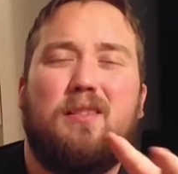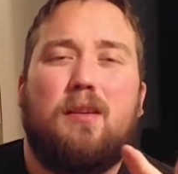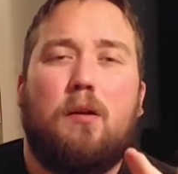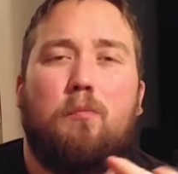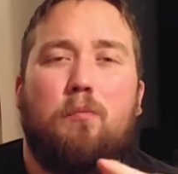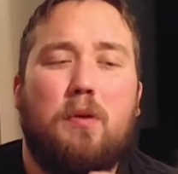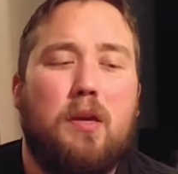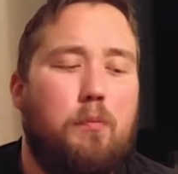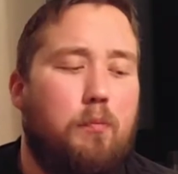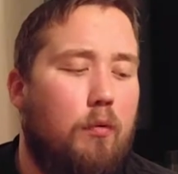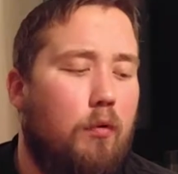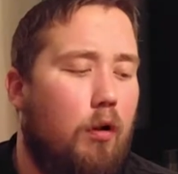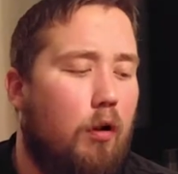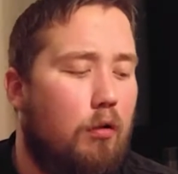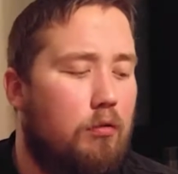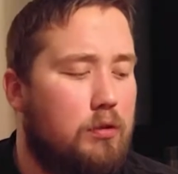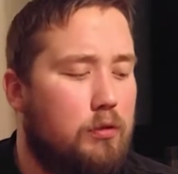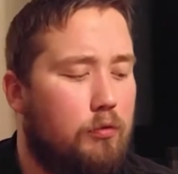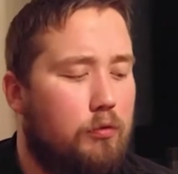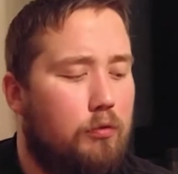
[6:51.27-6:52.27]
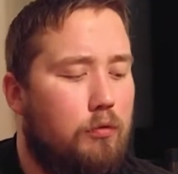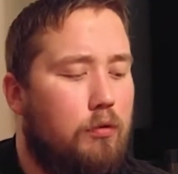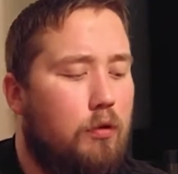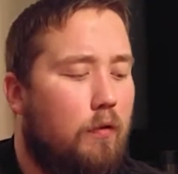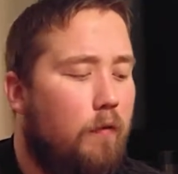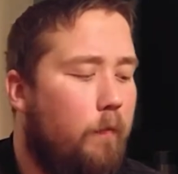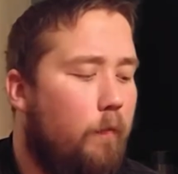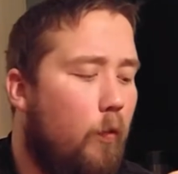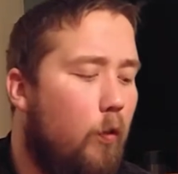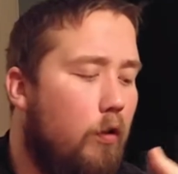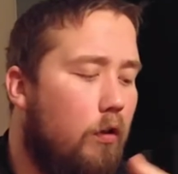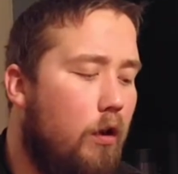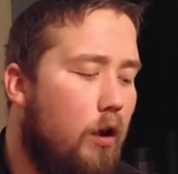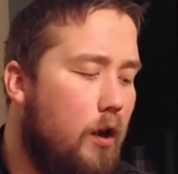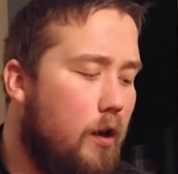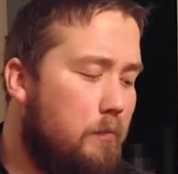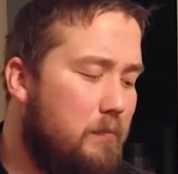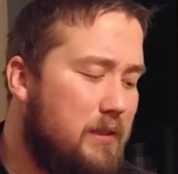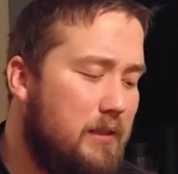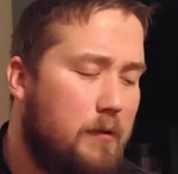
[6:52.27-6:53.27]
Some people also do their
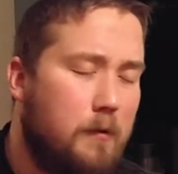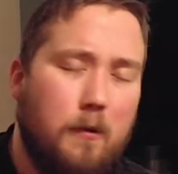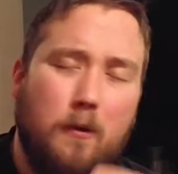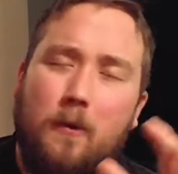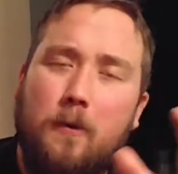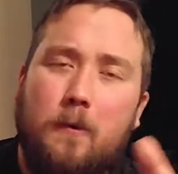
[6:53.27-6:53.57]
forearms.